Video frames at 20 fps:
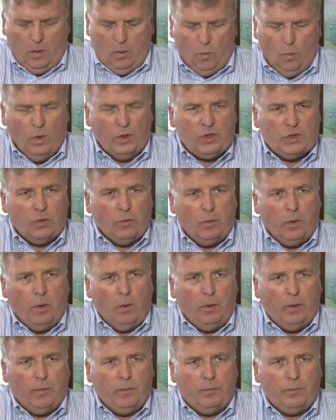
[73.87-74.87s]
What's the
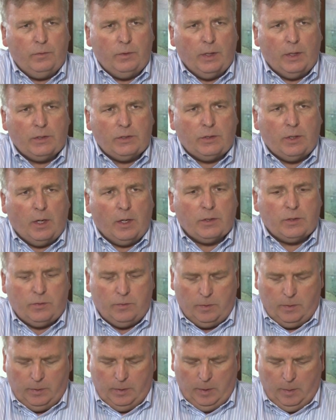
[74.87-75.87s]
role of
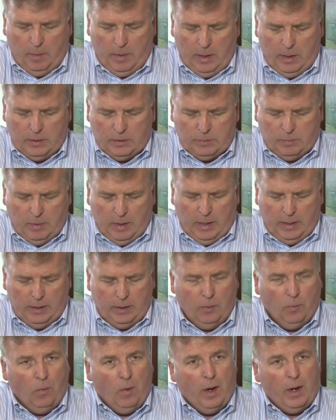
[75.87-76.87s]
testosterone in a man's body
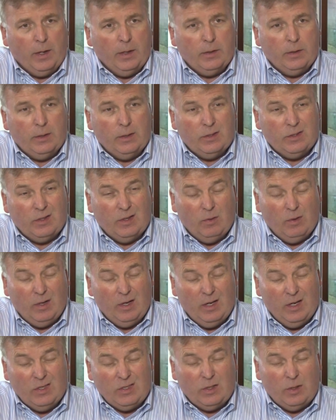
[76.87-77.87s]
and why is,
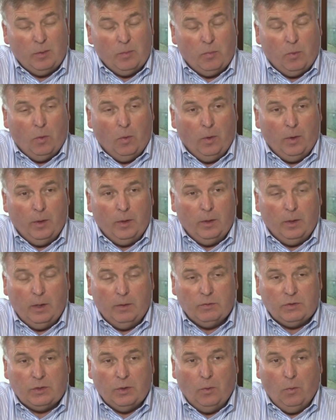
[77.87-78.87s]
is it important? And
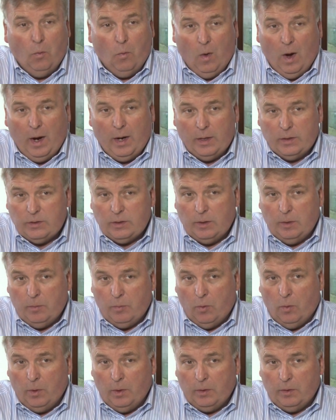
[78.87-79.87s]
if so, why is it
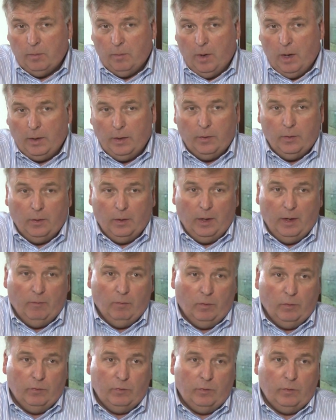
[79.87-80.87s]
important to monitor
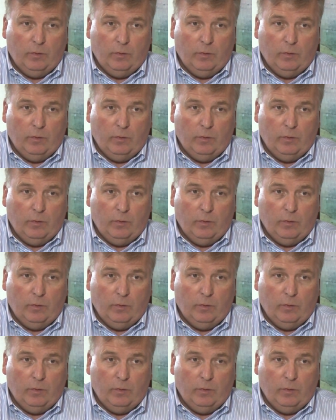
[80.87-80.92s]
levels?